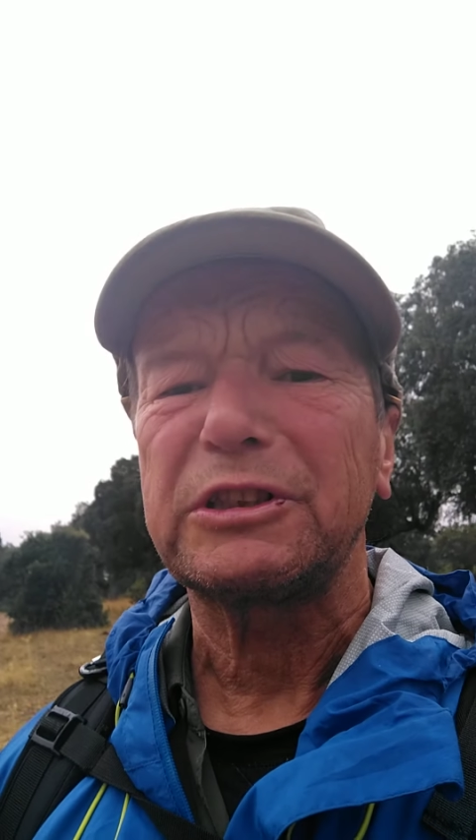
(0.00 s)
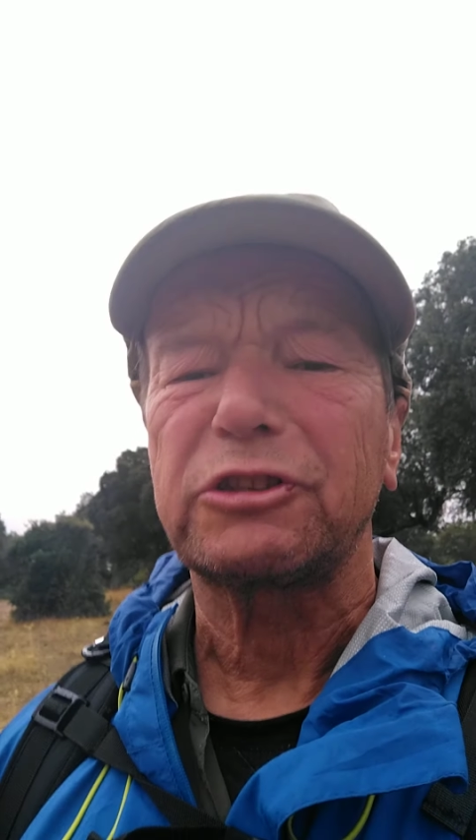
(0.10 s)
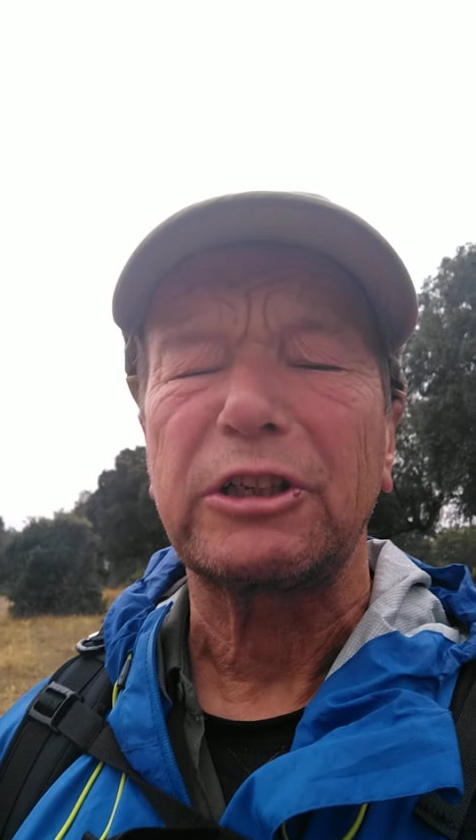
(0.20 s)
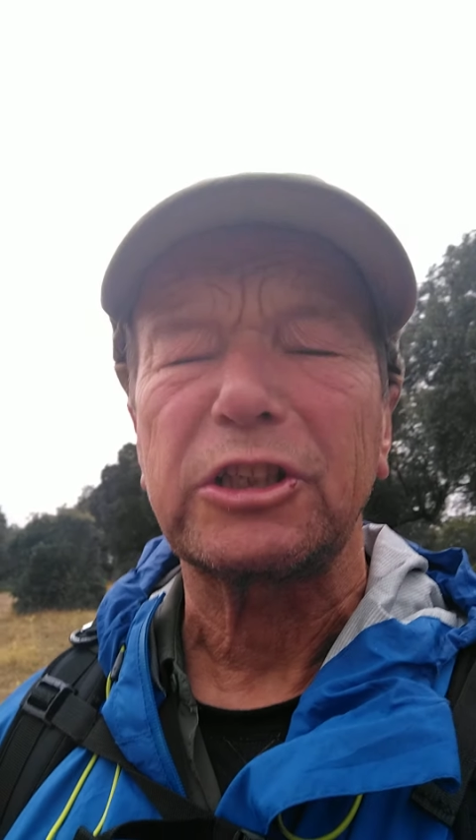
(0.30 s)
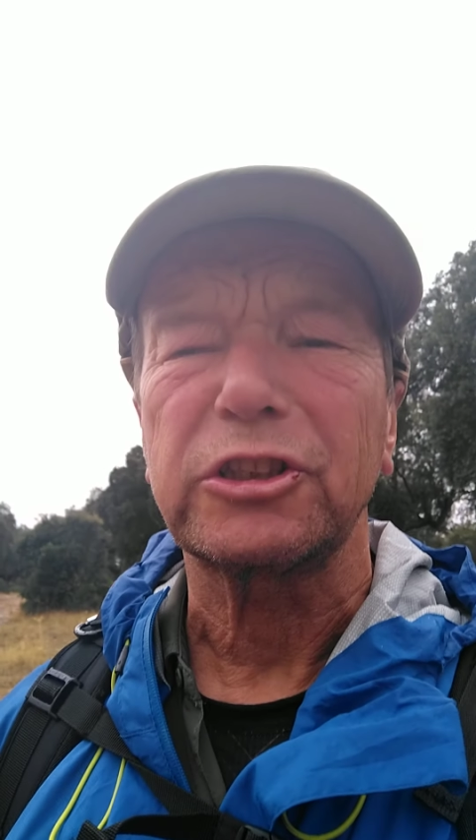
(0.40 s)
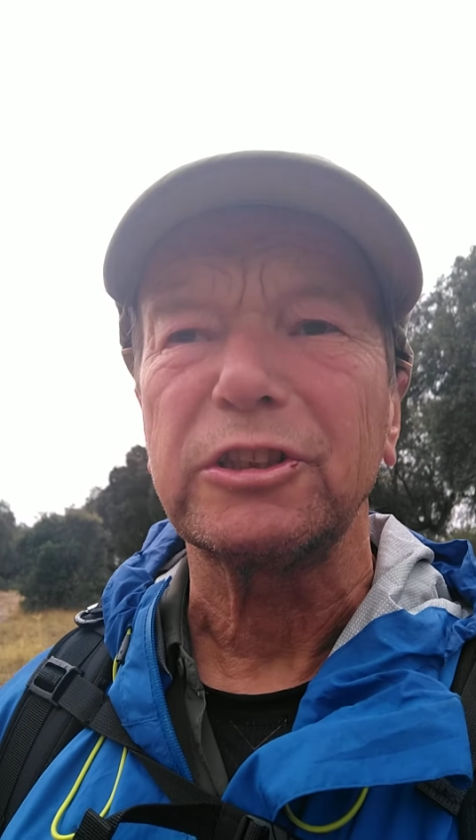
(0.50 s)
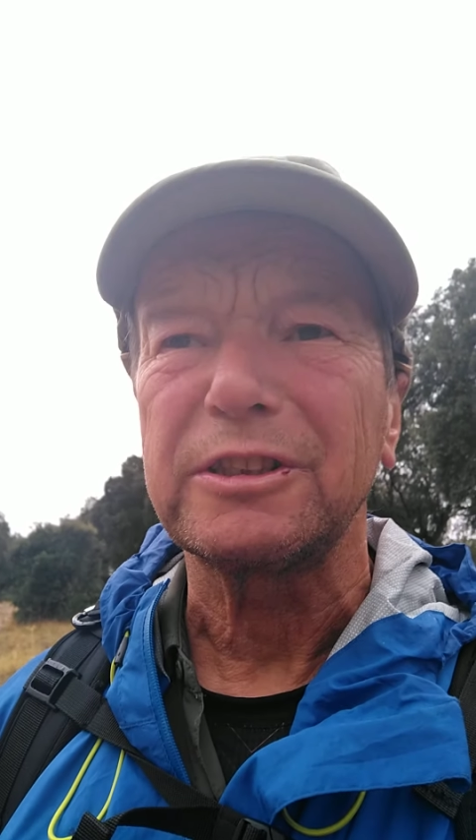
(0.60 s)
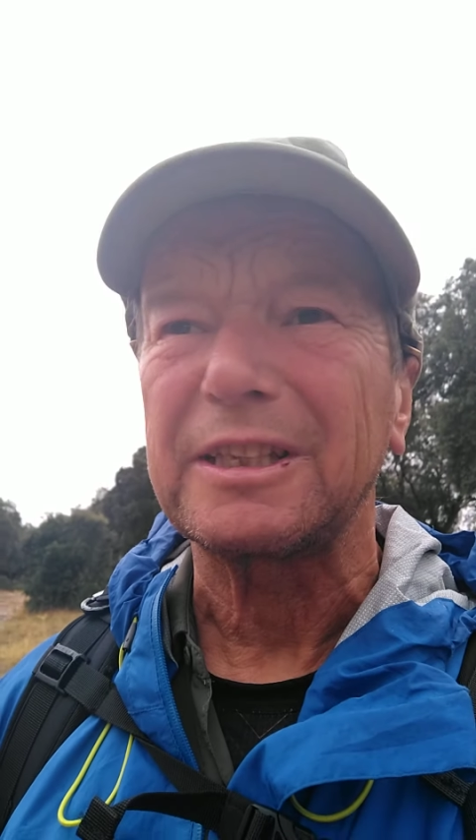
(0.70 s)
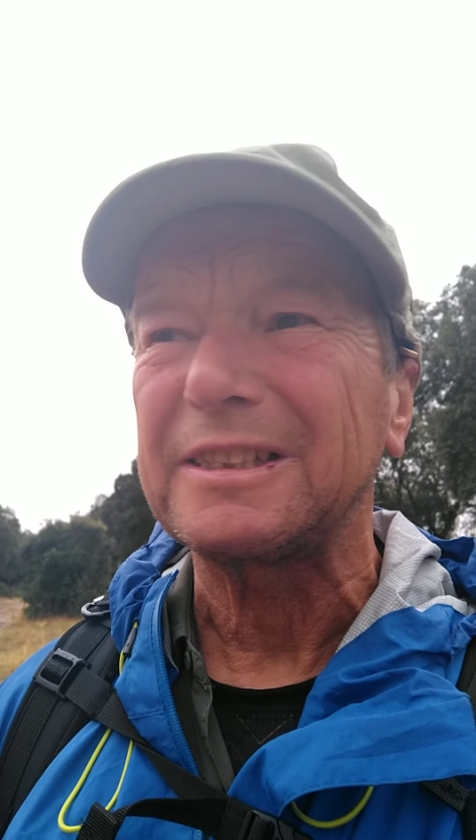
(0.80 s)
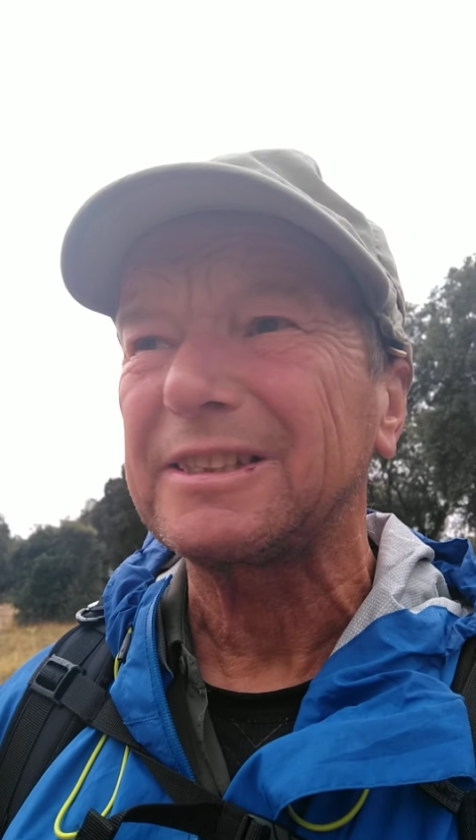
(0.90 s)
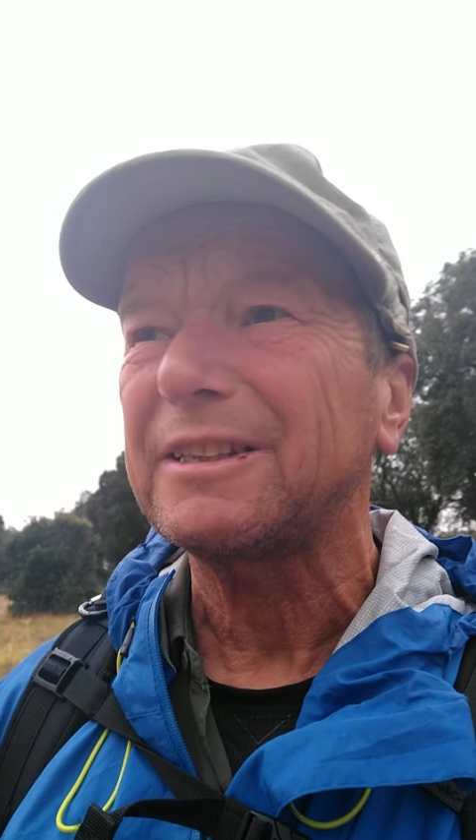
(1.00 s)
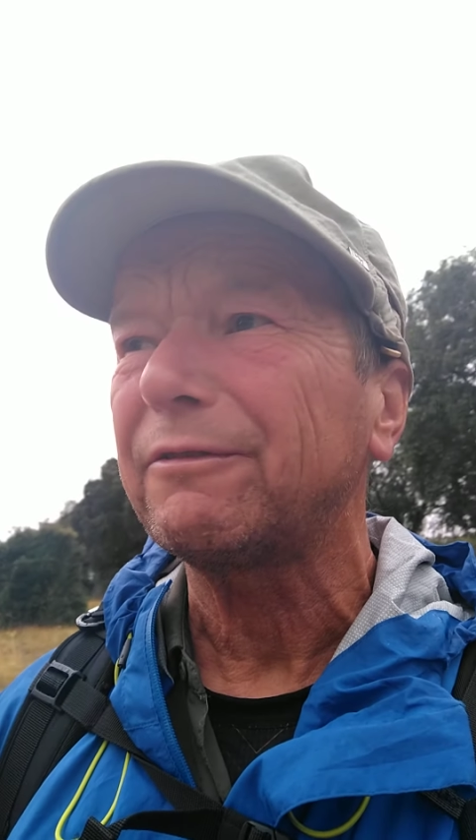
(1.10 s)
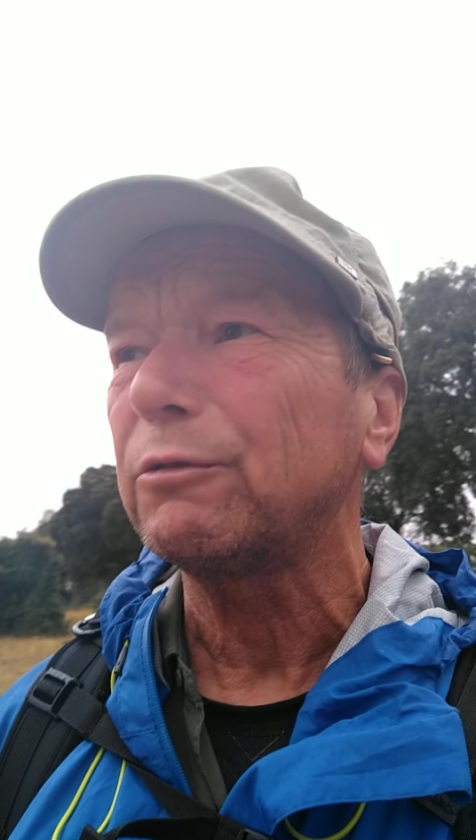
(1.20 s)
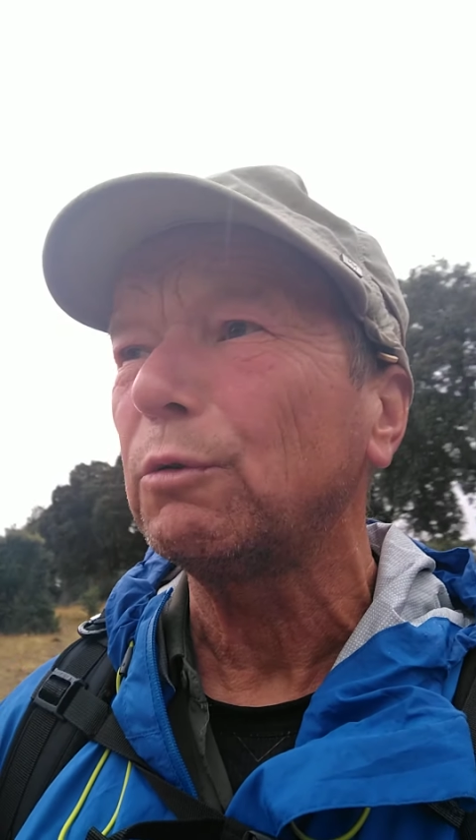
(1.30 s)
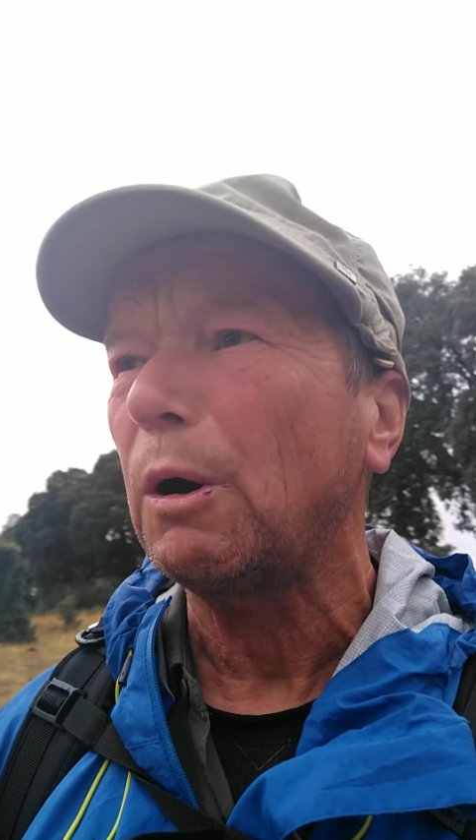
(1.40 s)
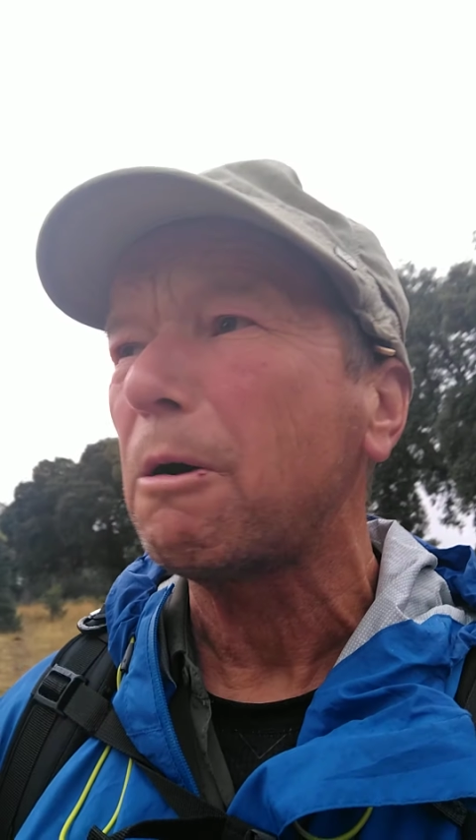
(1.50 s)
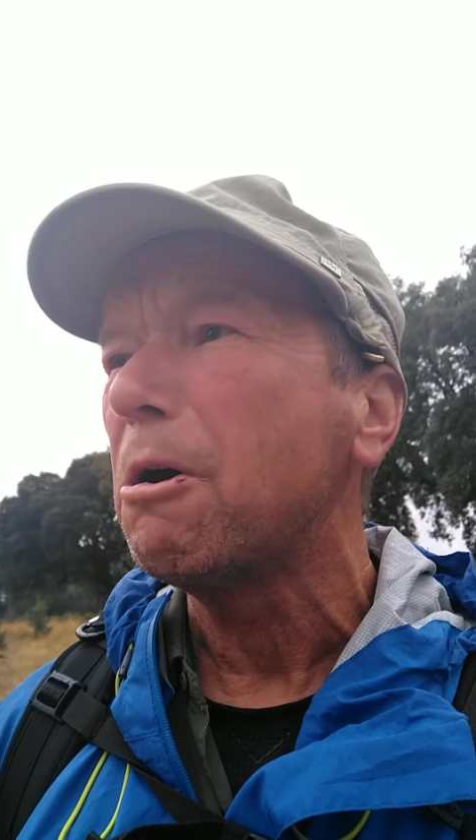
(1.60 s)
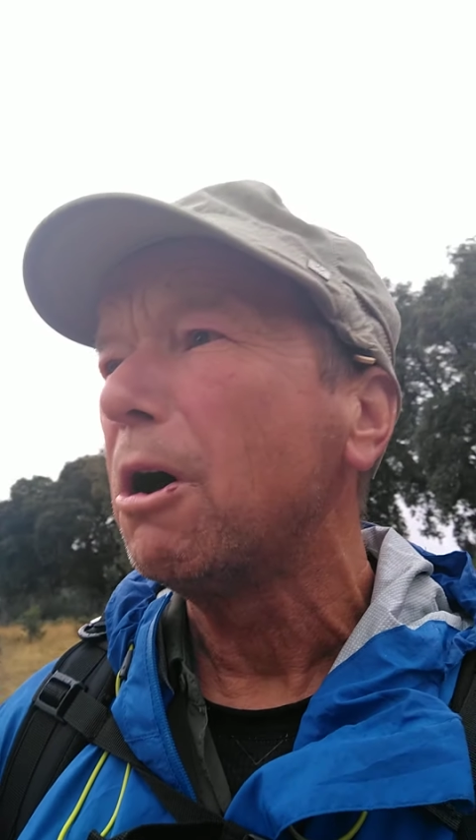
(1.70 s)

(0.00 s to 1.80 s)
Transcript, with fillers: restrictions, there's several